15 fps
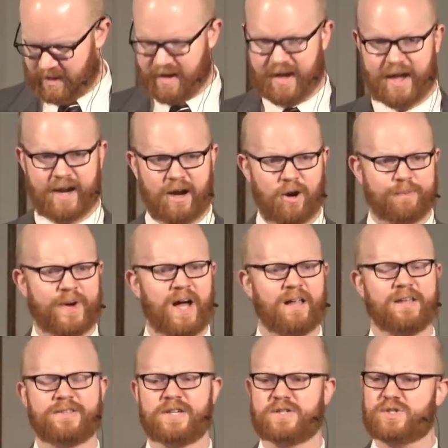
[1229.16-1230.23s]
And our
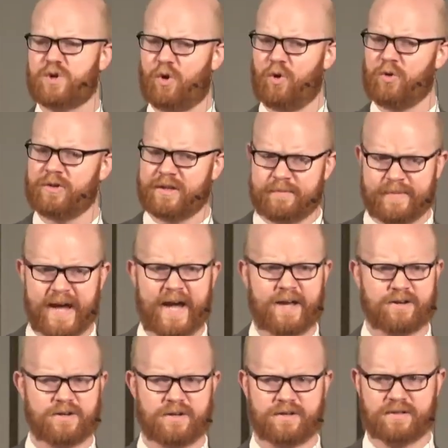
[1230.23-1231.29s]
politics only
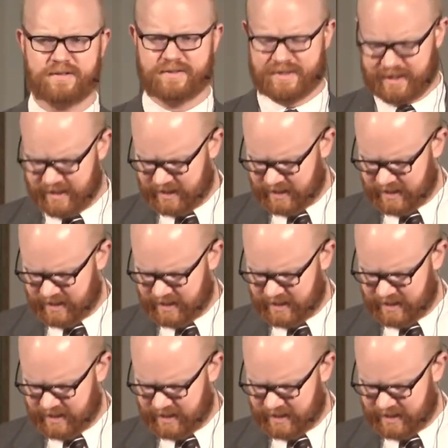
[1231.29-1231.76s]
matter to the